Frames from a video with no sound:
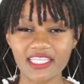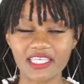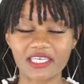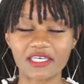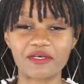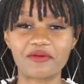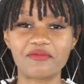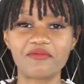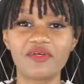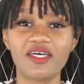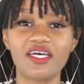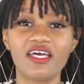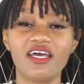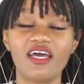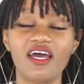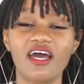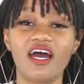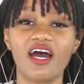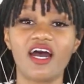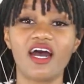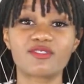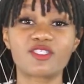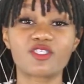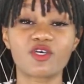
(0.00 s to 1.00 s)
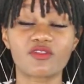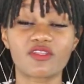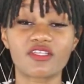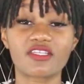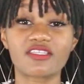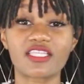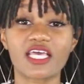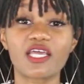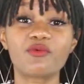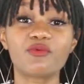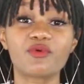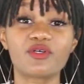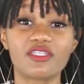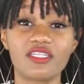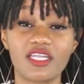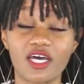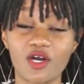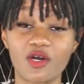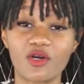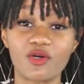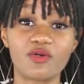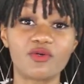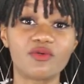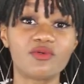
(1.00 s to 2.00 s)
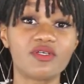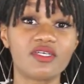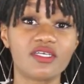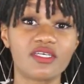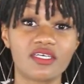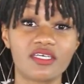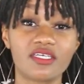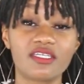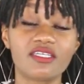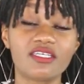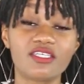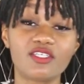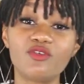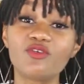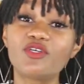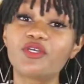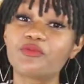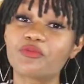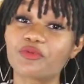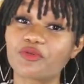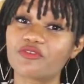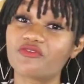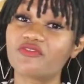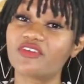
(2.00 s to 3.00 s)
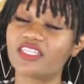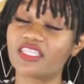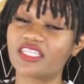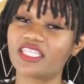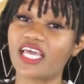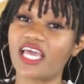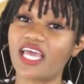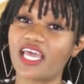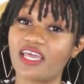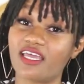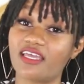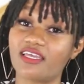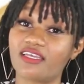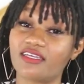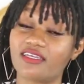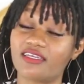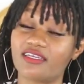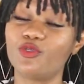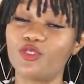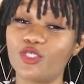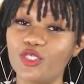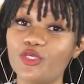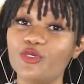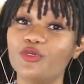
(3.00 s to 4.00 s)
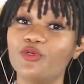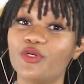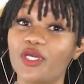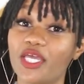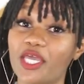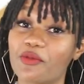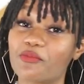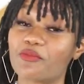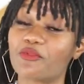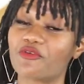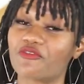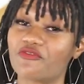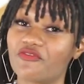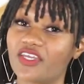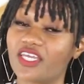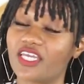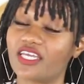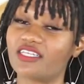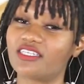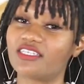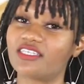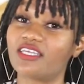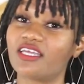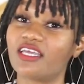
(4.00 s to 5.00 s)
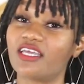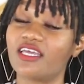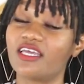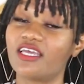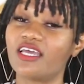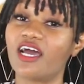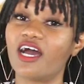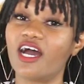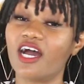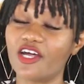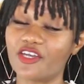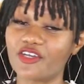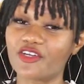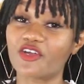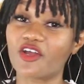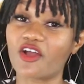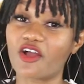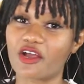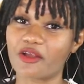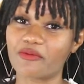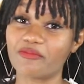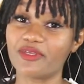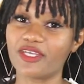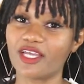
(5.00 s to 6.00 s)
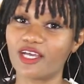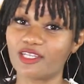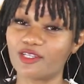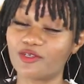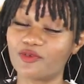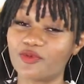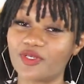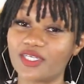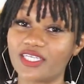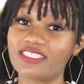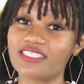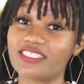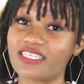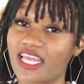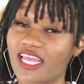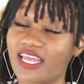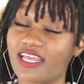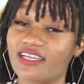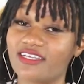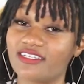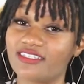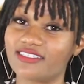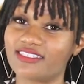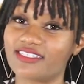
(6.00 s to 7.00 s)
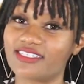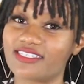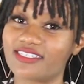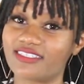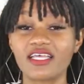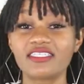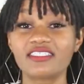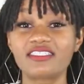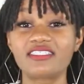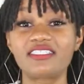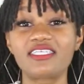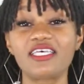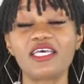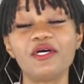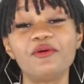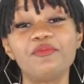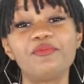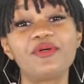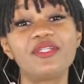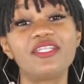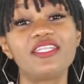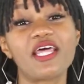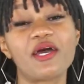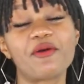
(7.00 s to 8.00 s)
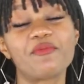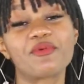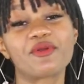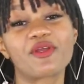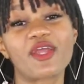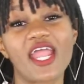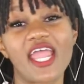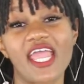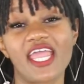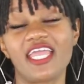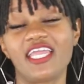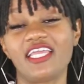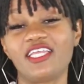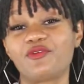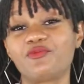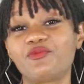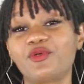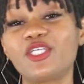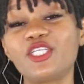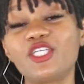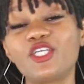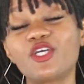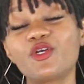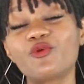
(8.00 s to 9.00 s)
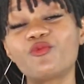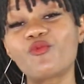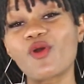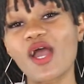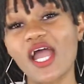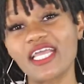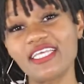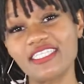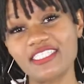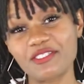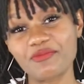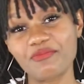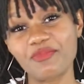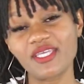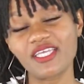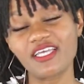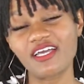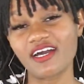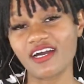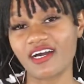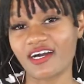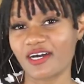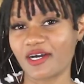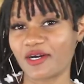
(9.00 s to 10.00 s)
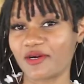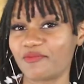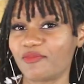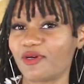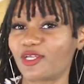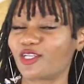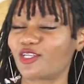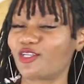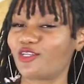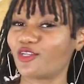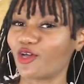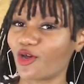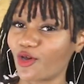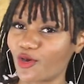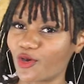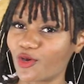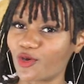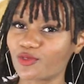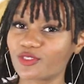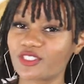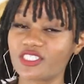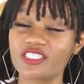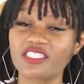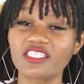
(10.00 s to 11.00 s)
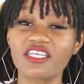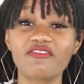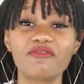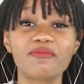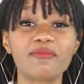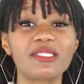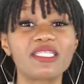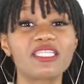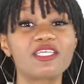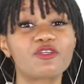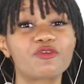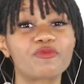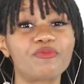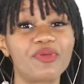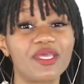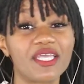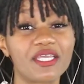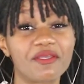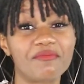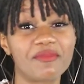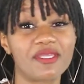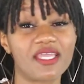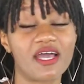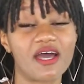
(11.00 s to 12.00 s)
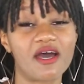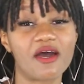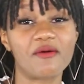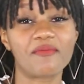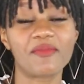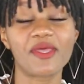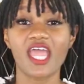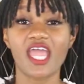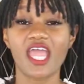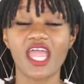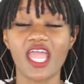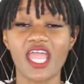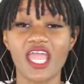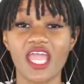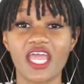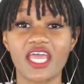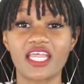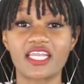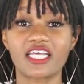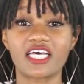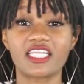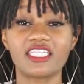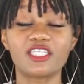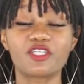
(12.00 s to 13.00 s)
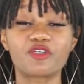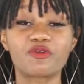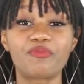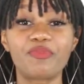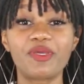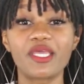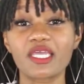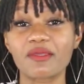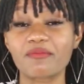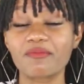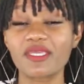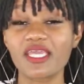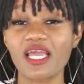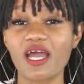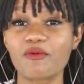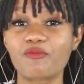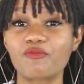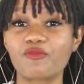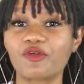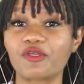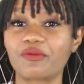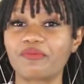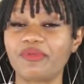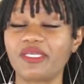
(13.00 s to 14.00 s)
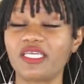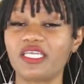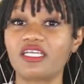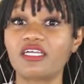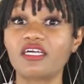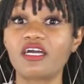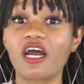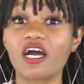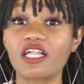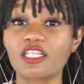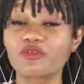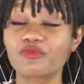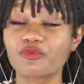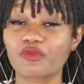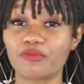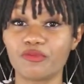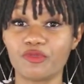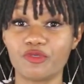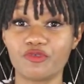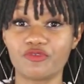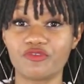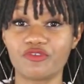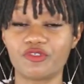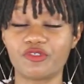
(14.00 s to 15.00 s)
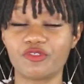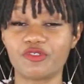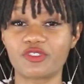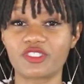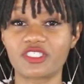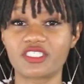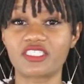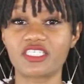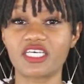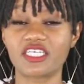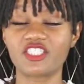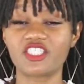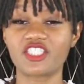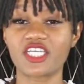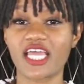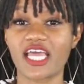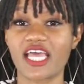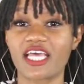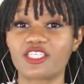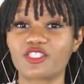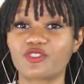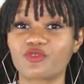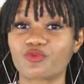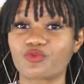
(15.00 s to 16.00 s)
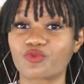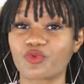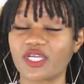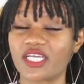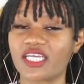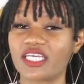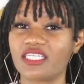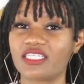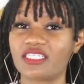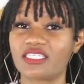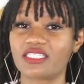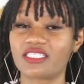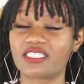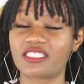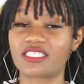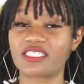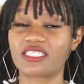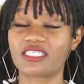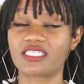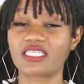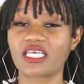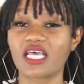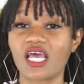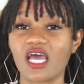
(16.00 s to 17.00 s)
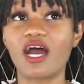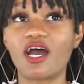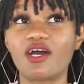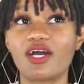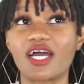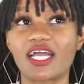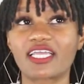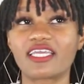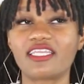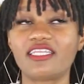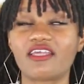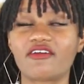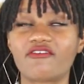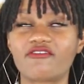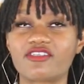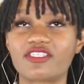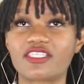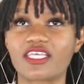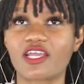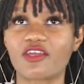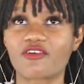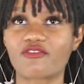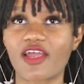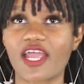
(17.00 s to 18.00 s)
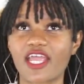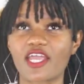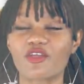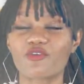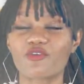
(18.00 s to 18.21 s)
them so that they will know you can prevent that. You too can prevent underarm yellowing stains. Tip number 8, when your whites become dull, just give them a little pick-me-up. And a little pick-me-up would be color removal, such as Ritz, I can never say it right,